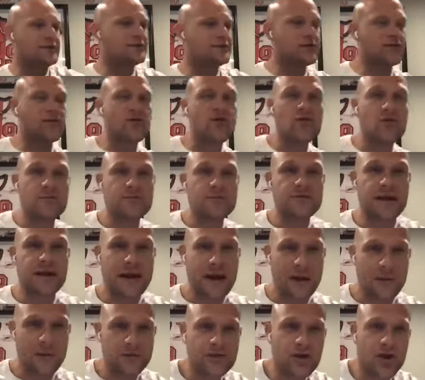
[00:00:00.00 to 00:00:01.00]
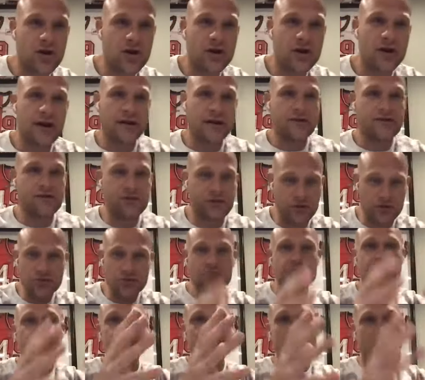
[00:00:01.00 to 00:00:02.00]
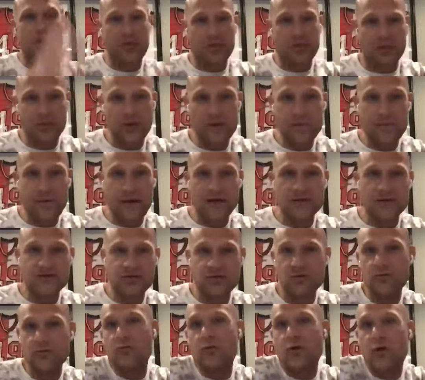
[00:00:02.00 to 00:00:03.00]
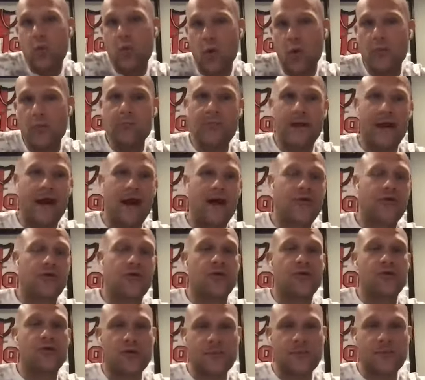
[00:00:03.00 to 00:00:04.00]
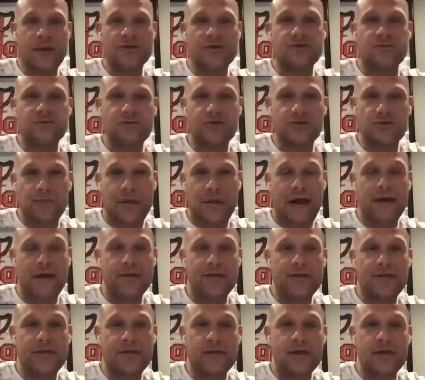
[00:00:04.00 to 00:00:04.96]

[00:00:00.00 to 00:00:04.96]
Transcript: uh, the rooms and I would turn it into a three bedroom, one bath, or a three bedroom, two bath.